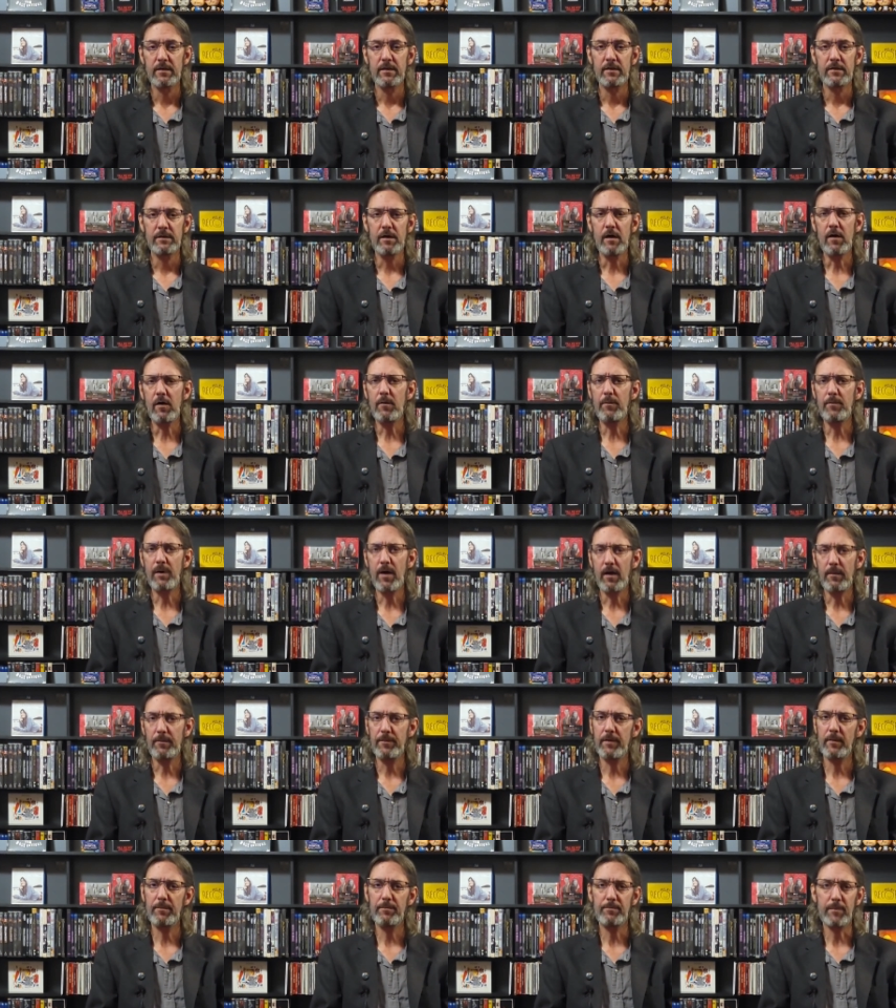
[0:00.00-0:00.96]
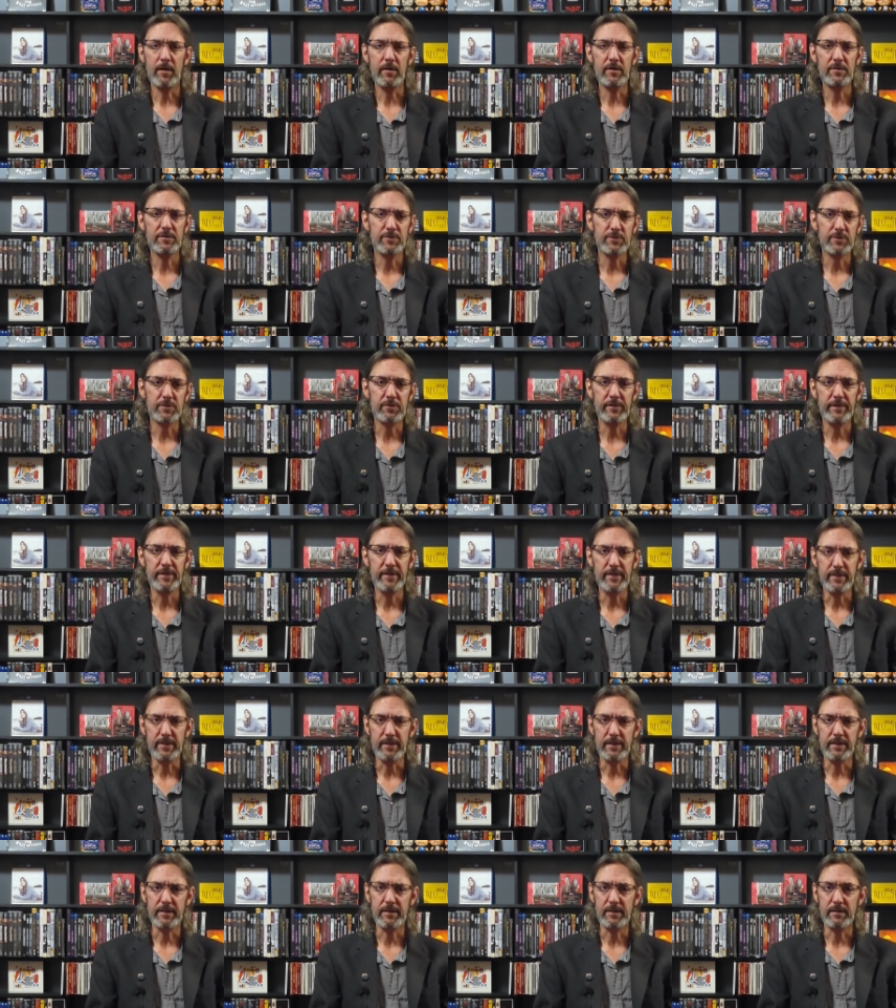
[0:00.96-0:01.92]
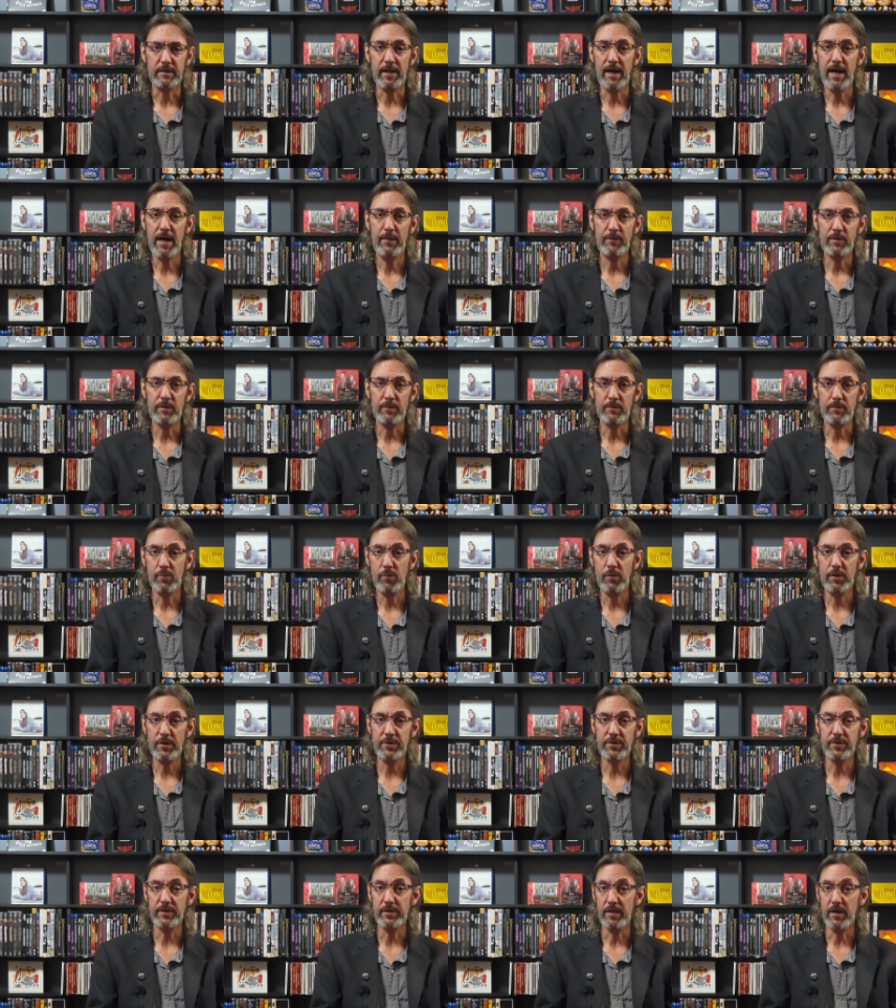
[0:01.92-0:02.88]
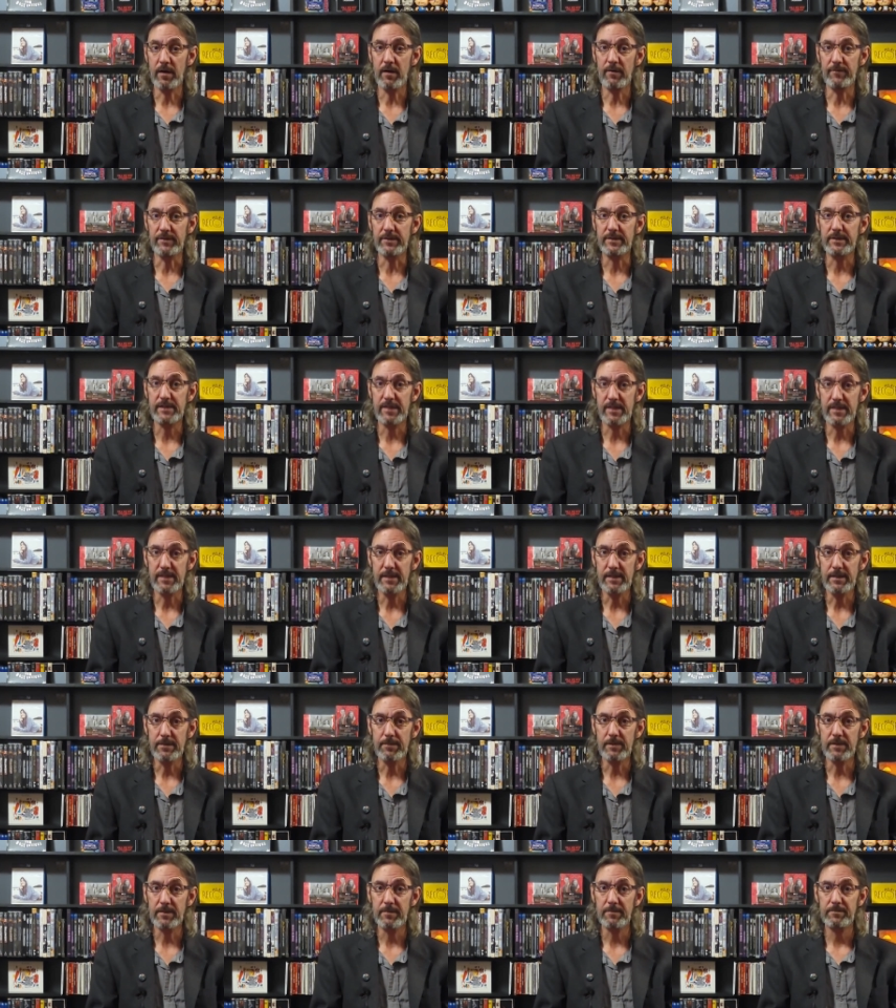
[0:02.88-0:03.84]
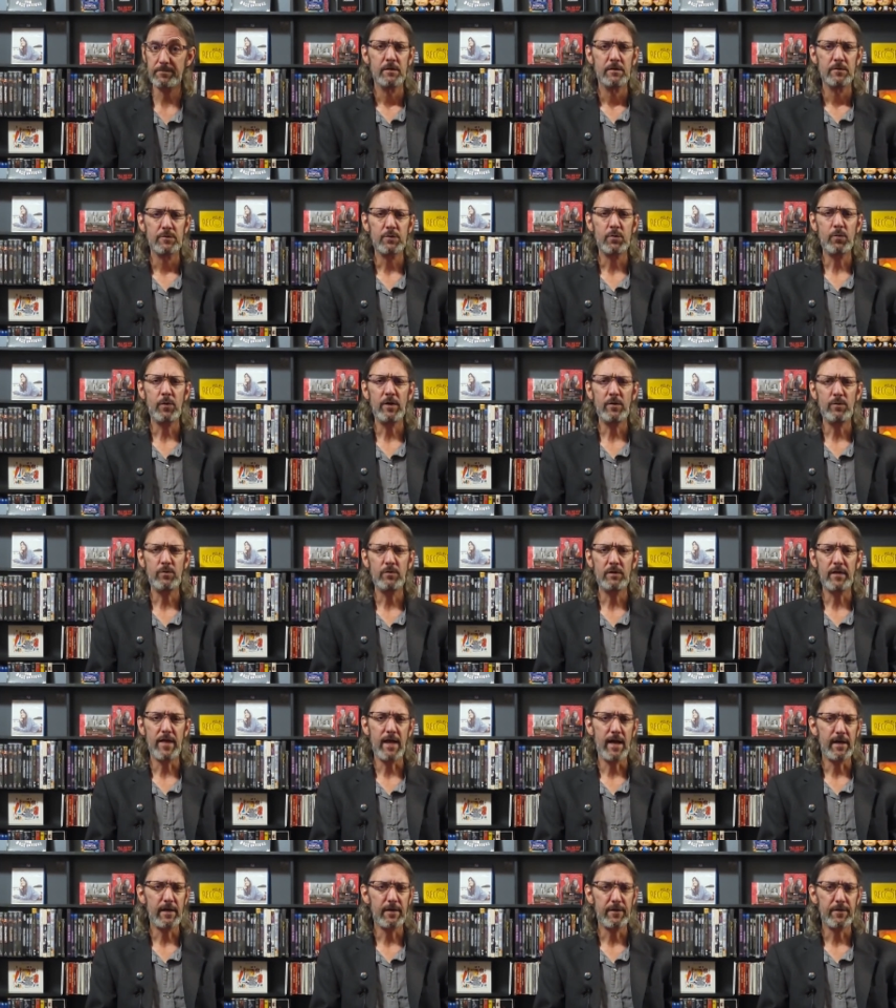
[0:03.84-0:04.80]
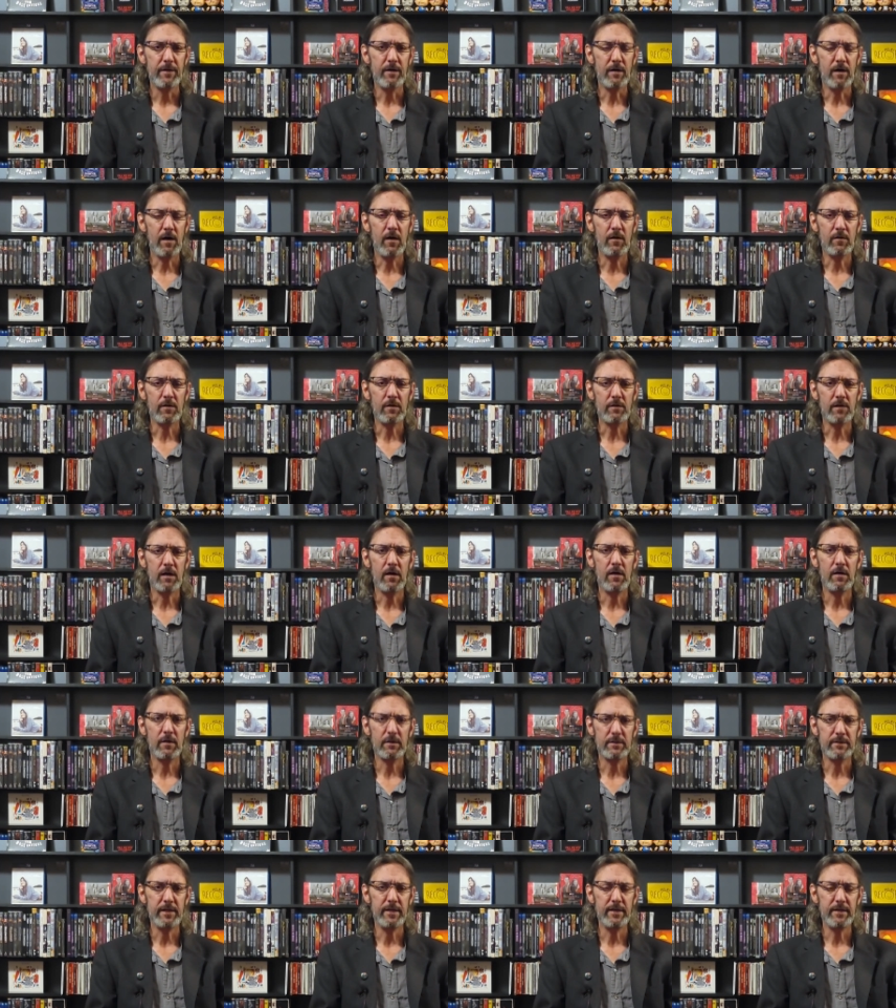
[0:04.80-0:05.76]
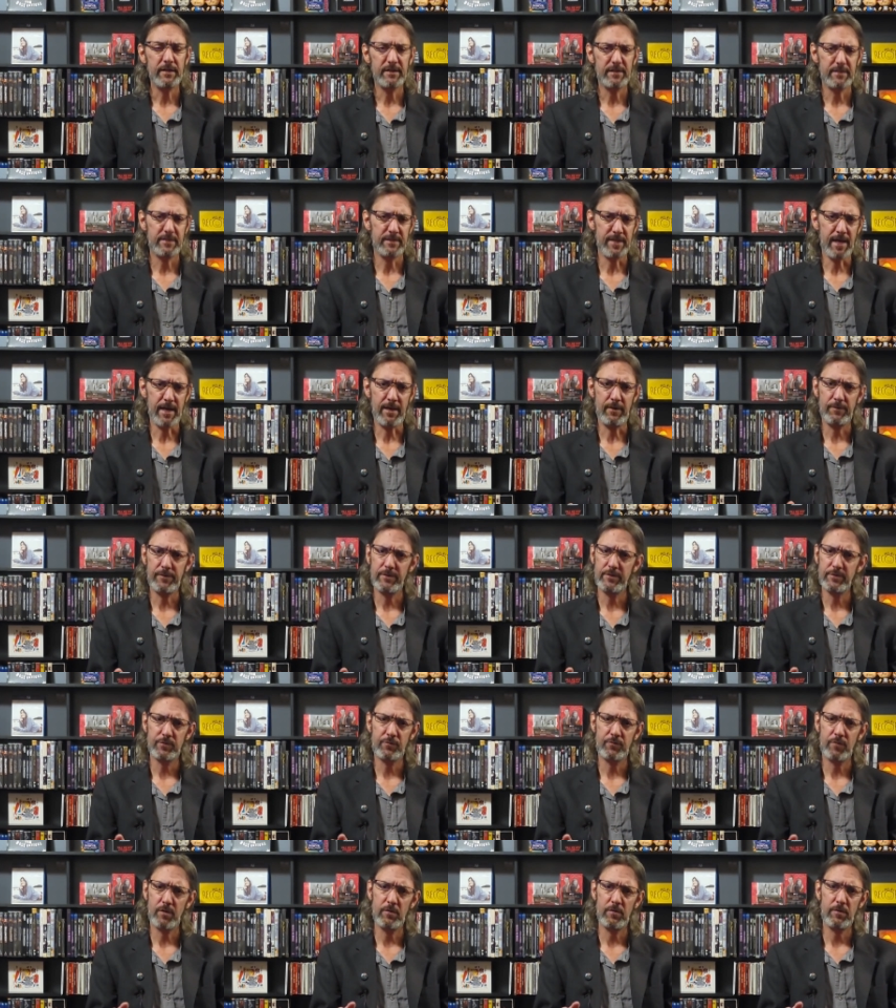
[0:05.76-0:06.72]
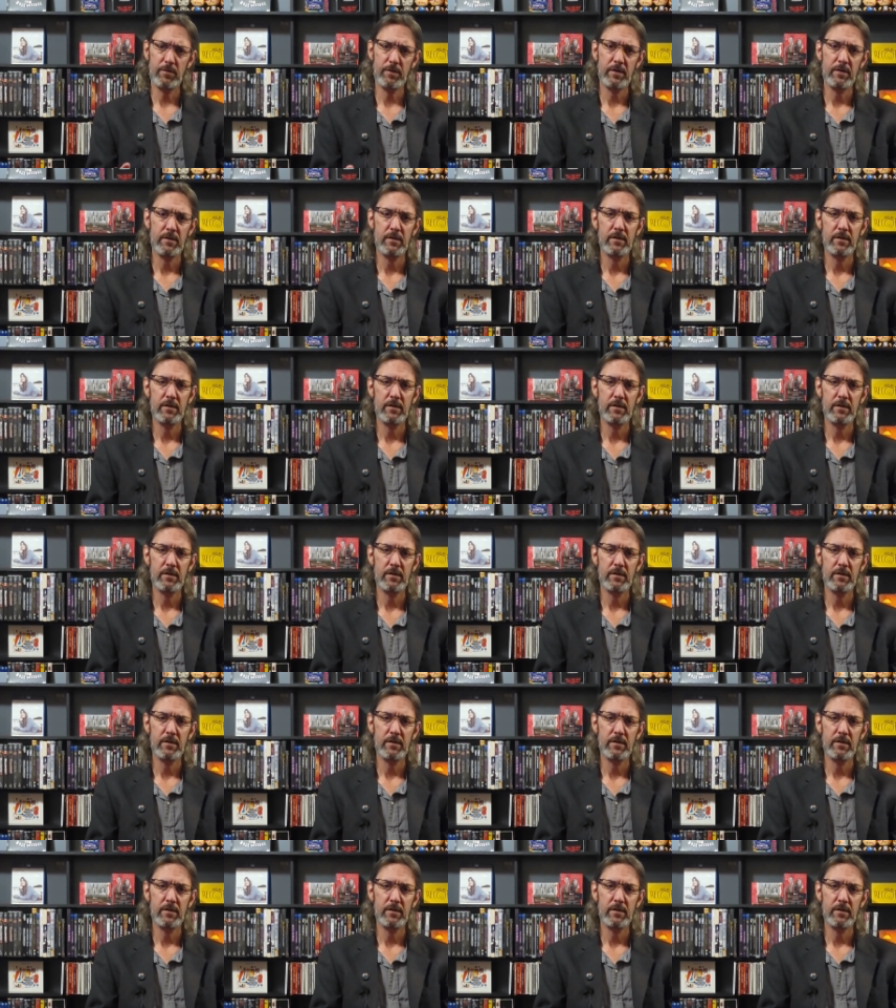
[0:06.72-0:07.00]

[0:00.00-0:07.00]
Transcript: They all pop up on screen in an elaborate portrait of its theme. So where will Agatha All Along take us down this road?